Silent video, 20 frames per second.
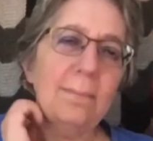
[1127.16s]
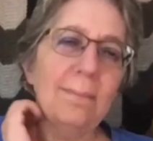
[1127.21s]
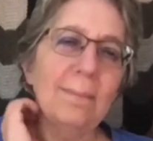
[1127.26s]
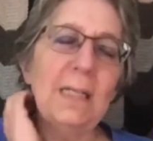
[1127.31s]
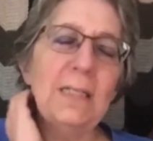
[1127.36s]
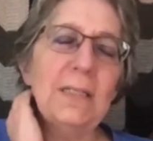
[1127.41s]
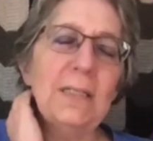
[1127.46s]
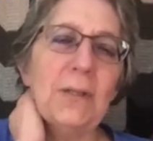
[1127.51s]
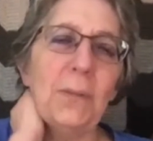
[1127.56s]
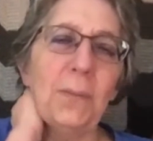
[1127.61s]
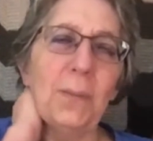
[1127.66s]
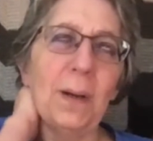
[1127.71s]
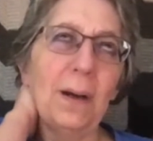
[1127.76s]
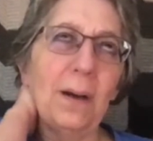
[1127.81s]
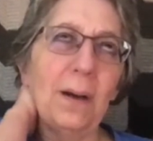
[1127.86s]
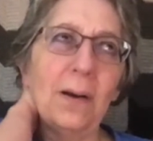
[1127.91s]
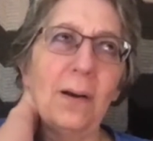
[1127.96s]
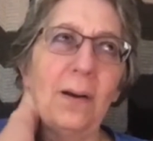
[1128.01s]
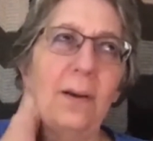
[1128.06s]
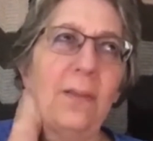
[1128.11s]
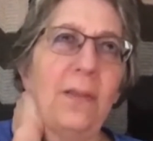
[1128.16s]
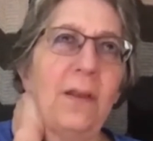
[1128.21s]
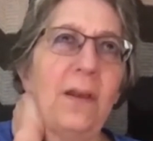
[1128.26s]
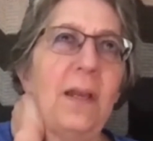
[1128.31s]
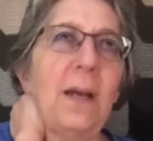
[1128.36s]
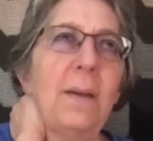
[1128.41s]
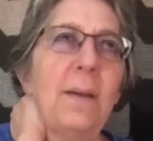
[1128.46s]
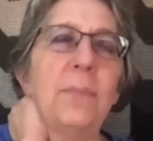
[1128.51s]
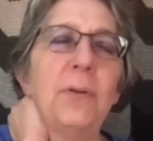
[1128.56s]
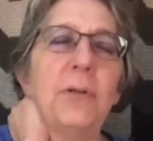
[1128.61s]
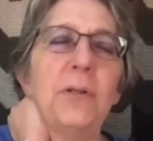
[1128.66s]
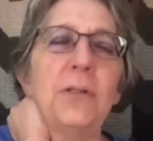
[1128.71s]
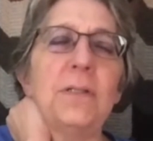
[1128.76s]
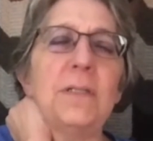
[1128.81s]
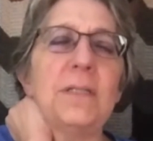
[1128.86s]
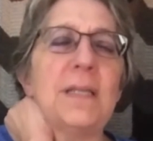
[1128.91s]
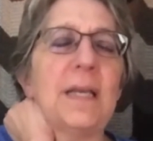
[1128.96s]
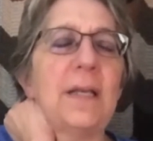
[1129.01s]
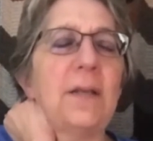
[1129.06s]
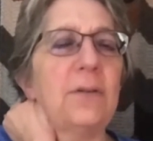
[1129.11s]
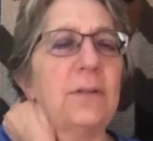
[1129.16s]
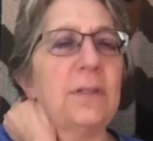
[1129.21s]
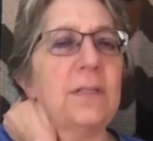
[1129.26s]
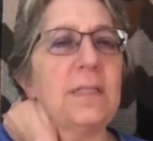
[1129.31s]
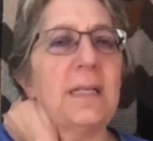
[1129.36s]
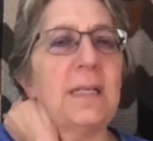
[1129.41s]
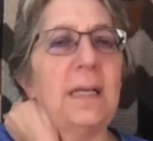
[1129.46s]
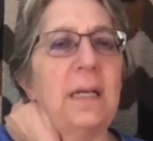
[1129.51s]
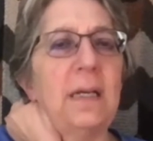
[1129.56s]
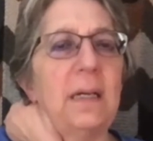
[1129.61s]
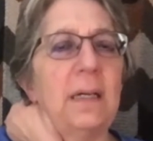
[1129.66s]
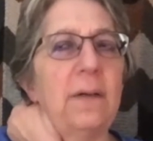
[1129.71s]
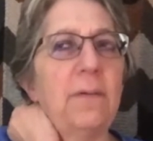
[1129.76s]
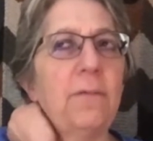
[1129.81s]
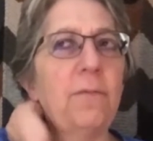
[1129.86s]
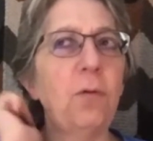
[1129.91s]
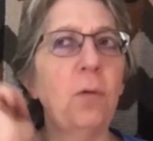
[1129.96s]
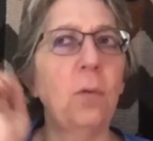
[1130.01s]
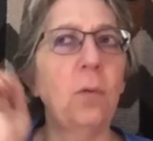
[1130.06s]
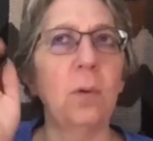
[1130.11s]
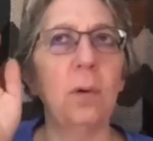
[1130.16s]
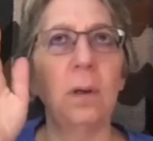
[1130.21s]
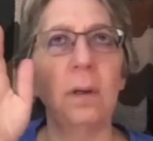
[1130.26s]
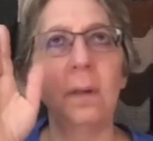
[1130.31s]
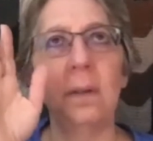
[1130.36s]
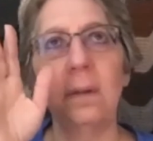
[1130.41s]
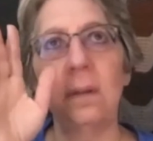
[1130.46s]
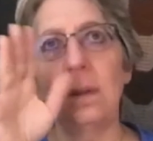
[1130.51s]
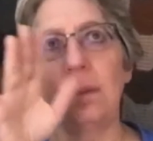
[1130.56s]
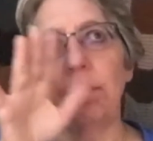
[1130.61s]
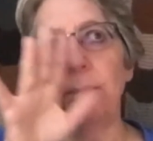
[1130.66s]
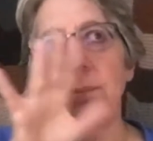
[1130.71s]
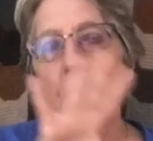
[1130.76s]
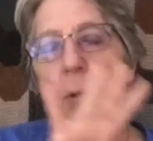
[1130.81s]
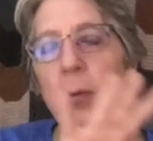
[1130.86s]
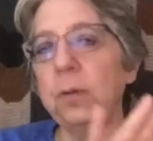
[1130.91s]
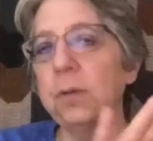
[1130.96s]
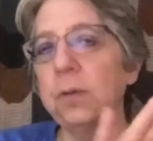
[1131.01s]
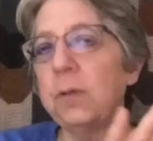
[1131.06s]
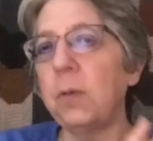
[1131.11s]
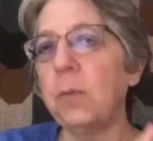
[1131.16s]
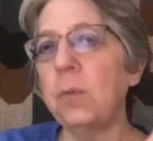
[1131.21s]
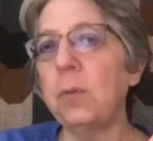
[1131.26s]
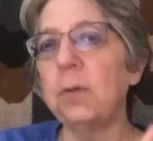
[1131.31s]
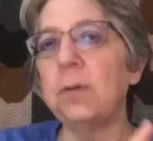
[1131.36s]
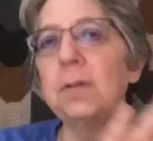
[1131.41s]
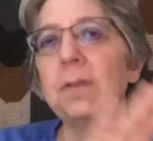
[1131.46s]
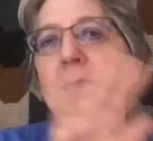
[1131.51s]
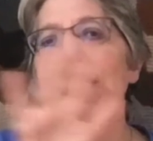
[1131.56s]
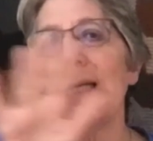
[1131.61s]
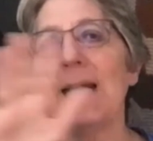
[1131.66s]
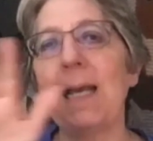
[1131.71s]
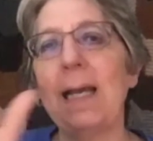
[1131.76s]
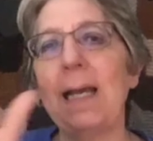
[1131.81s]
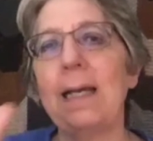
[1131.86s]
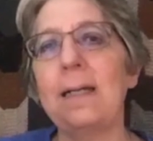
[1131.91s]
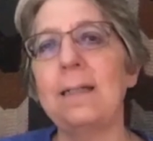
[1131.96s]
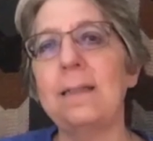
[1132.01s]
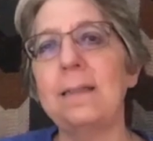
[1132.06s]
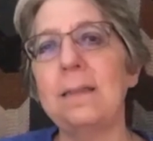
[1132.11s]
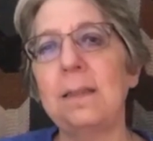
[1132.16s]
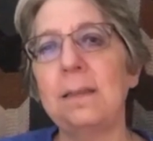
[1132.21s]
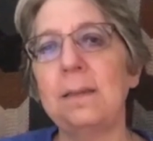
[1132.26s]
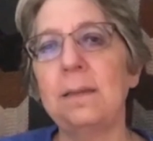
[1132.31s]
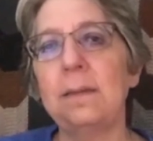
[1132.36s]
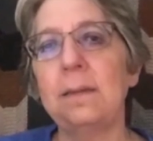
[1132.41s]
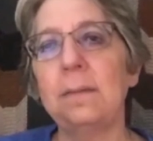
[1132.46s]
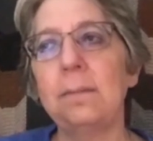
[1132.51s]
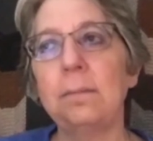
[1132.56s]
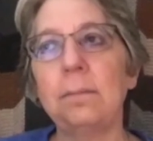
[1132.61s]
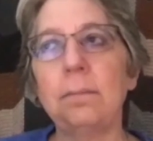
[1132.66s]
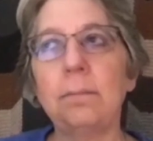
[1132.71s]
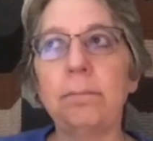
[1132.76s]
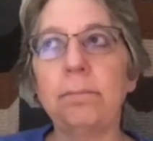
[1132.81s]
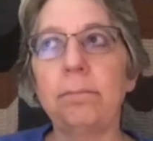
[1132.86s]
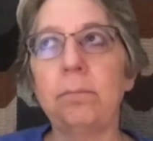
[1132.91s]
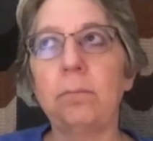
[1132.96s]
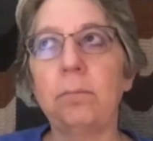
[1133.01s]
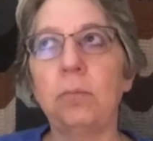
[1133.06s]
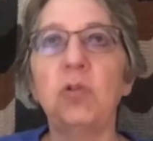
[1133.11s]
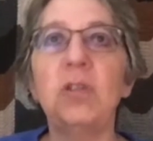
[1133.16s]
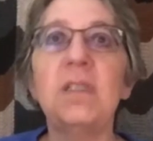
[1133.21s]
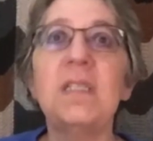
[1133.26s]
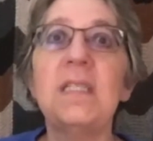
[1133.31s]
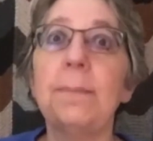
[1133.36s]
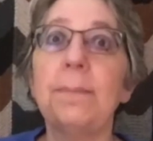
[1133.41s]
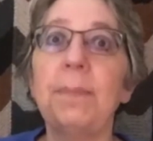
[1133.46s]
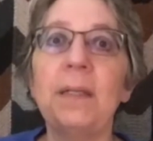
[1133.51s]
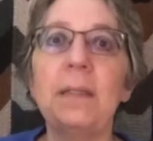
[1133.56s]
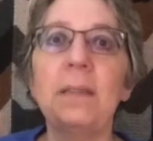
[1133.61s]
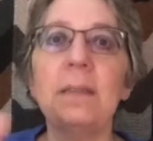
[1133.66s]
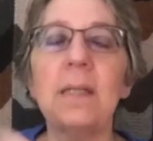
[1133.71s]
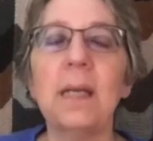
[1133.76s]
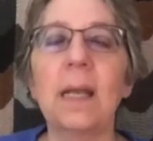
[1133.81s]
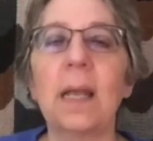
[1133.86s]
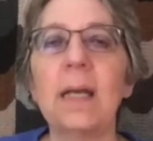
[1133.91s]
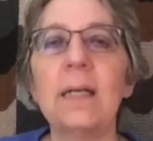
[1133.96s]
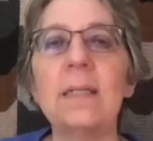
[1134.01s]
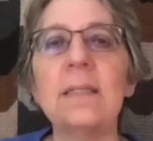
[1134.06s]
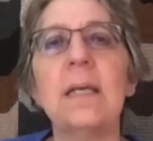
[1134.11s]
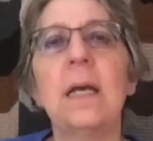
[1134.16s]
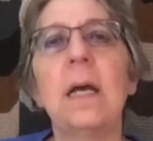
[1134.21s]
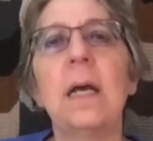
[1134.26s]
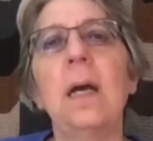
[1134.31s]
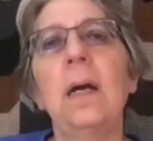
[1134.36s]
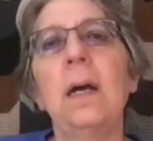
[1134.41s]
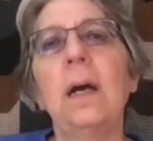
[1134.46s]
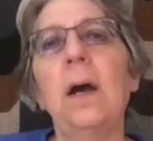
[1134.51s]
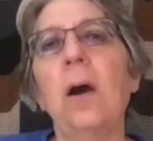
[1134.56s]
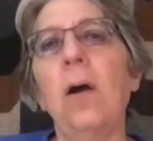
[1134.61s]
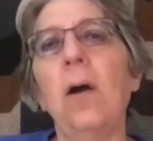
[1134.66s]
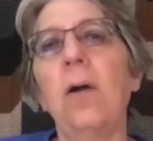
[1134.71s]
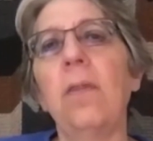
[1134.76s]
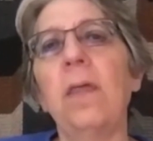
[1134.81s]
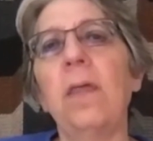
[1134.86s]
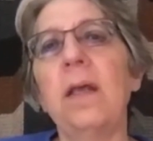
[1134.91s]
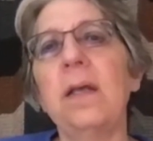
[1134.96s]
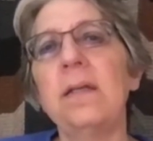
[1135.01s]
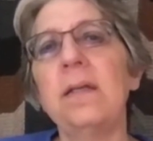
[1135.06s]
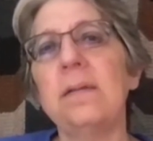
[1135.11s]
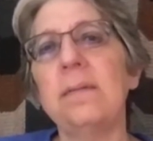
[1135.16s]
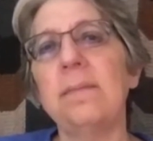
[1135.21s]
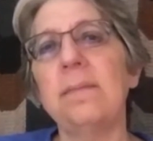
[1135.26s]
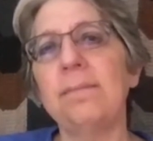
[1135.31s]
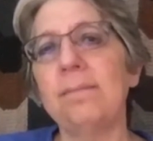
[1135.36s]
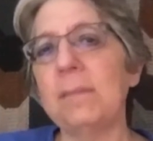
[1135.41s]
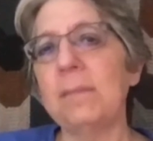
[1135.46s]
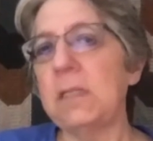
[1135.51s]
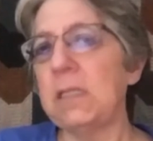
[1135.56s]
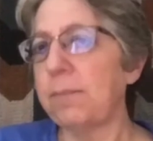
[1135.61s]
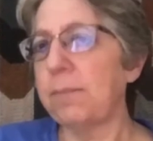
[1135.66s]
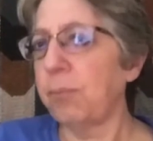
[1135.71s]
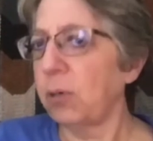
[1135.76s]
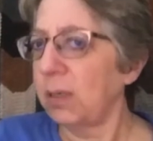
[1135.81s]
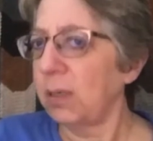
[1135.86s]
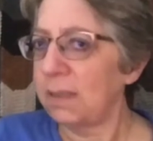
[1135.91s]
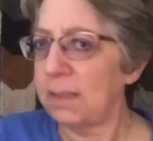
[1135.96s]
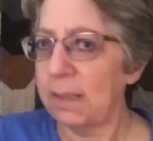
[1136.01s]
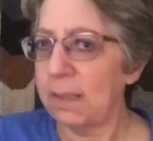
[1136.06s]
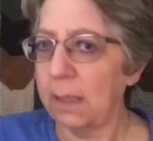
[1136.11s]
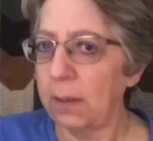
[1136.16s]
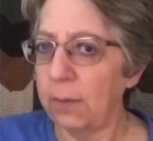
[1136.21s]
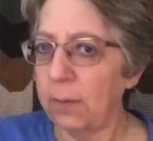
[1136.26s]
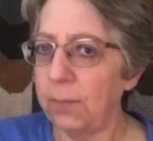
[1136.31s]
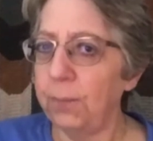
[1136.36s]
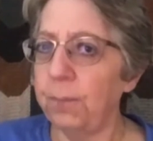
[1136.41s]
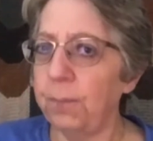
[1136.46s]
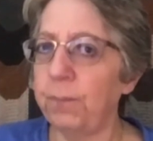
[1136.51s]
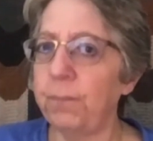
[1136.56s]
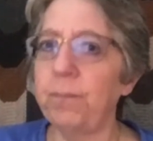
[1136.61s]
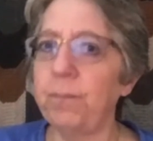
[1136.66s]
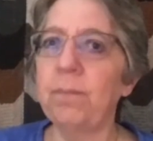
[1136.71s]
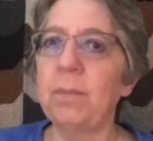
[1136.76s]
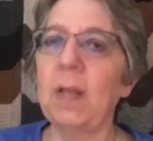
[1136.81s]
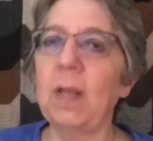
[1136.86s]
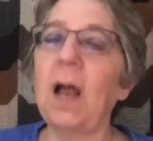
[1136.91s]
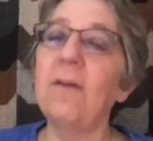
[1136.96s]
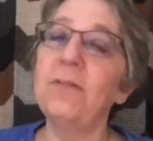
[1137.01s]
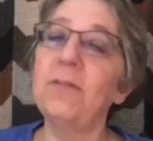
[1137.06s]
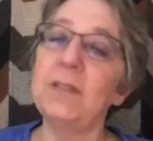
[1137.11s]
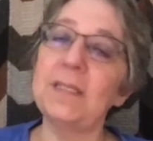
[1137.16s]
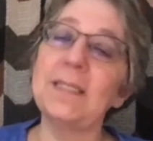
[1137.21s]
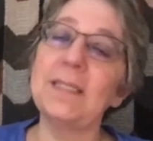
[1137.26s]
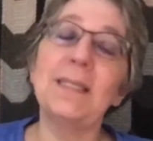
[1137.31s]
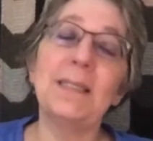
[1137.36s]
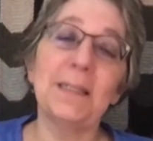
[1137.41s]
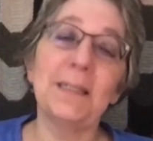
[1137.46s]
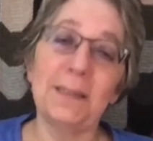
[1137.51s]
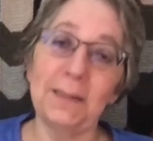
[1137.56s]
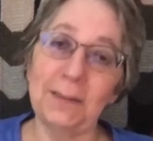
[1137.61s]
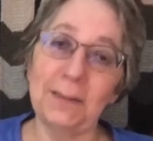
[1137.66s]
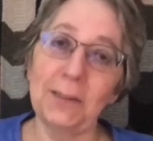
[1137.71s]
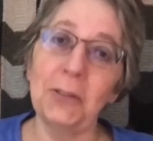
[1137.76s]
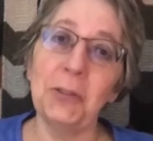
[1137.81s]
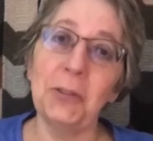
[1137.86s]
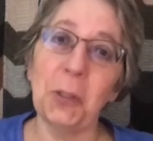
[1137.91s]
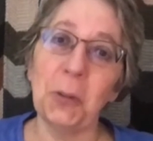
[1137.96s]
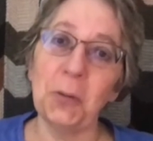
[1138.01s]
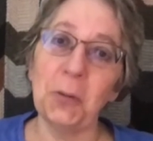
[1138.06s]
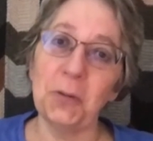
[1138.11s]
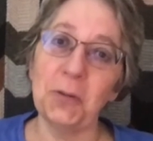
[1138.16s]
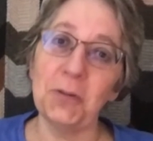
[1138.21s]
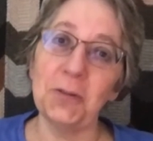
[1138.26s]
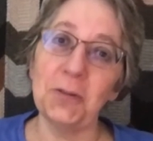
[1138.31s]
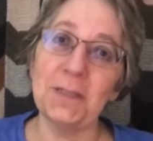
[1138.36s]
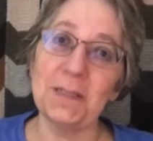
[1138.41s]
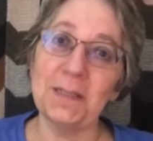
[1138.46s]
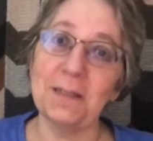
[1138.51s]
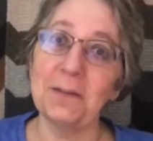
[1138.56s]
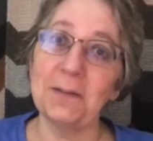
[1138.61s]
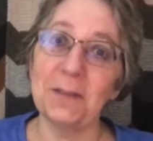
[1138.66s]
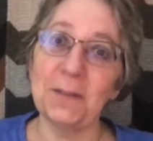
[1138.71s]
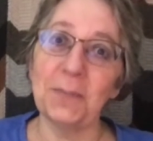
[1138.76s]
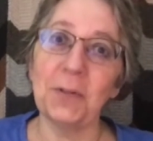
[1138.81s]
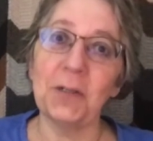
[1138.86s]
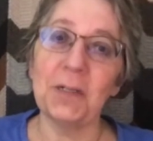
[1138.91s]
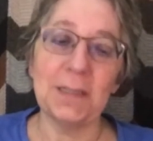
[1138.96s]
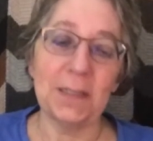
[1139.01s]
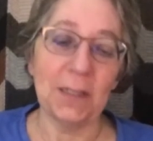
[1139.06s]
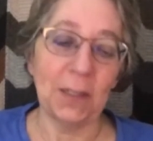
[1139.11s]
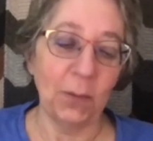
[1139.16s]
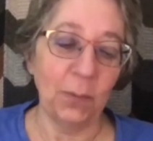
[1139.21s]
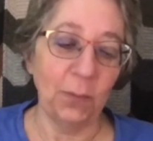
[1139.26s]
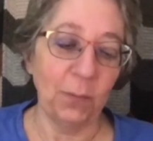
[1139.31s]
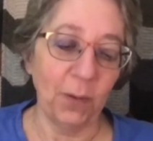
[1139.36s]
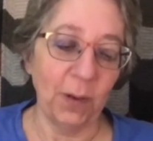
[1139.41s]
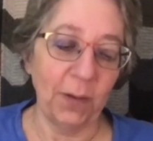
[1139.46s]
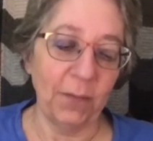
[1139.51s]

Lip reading: so, are the numbers that you're seeing for both donors and recipients, I guess, are they surprising you? Obviously, the donors are surprising you. We've